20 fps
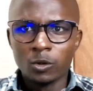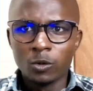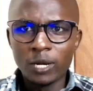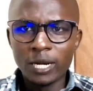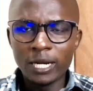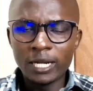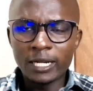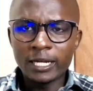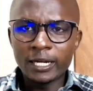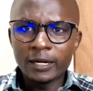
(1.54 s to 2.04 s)

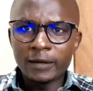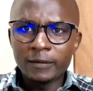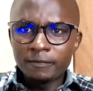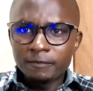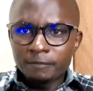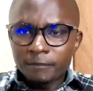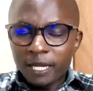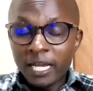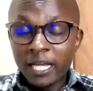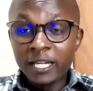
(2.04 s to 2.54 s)
Welcome,
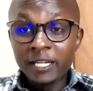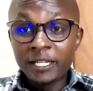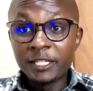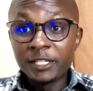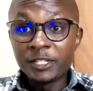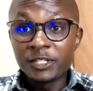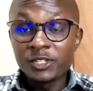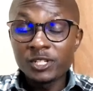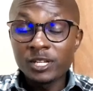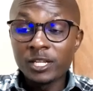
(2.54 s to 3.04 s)

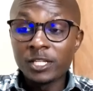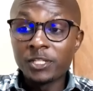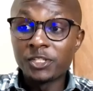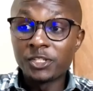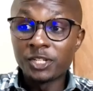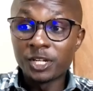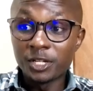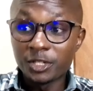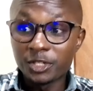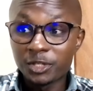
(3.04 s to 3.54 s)
ladies and
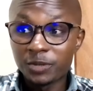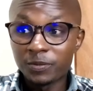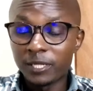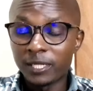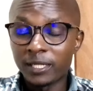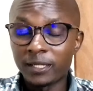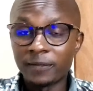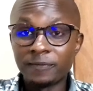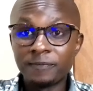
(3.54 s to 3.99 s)
gentlemen.